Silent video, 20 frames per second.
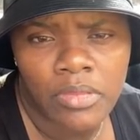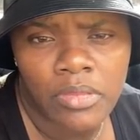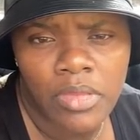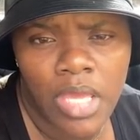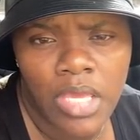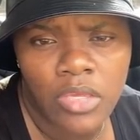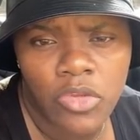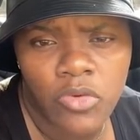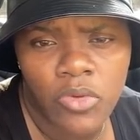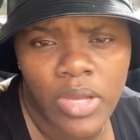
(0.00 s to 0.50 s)

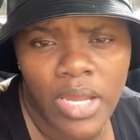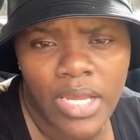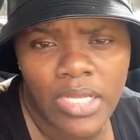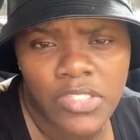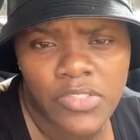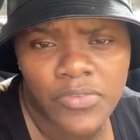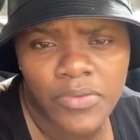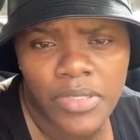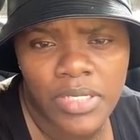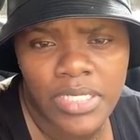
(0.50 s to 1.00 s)
thank you
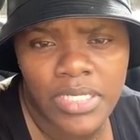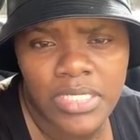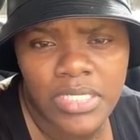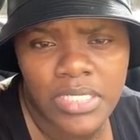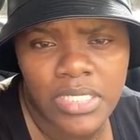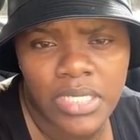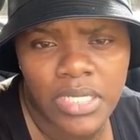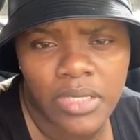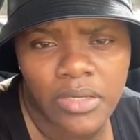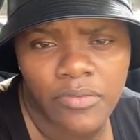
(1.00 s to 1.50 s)
guys for
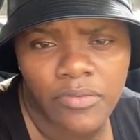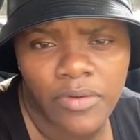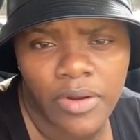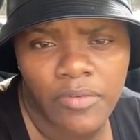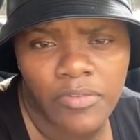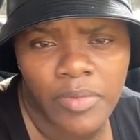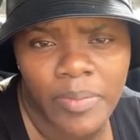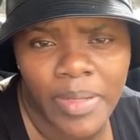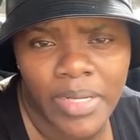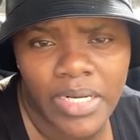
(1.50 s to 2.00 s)
listening for
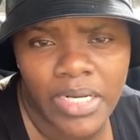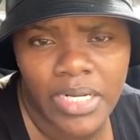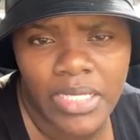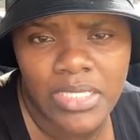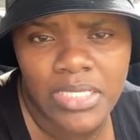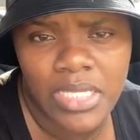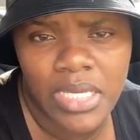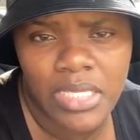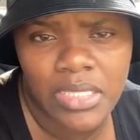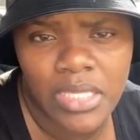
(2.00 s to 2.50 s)
everybody
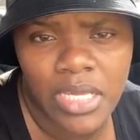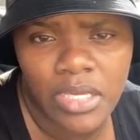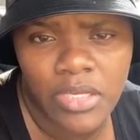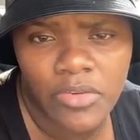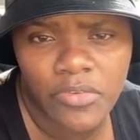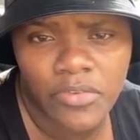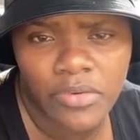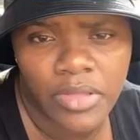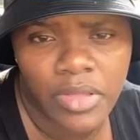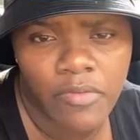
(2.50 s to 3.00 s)
that's saying thank
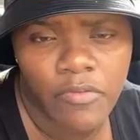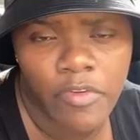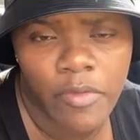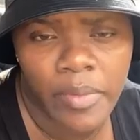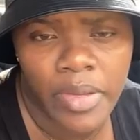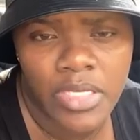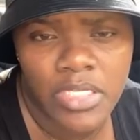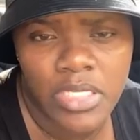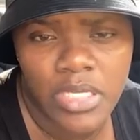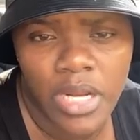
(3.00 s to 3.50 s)
you for the
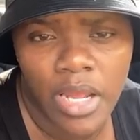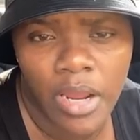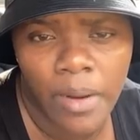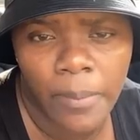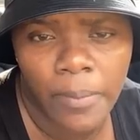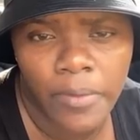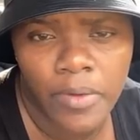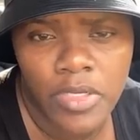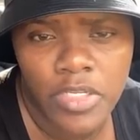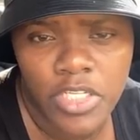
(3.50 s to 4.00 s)
information i
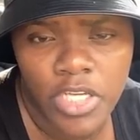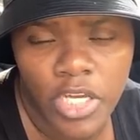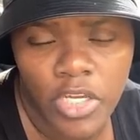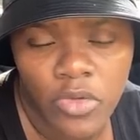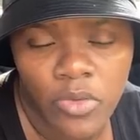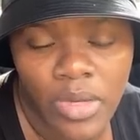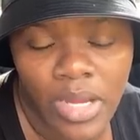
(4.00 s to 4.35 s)
appreciate you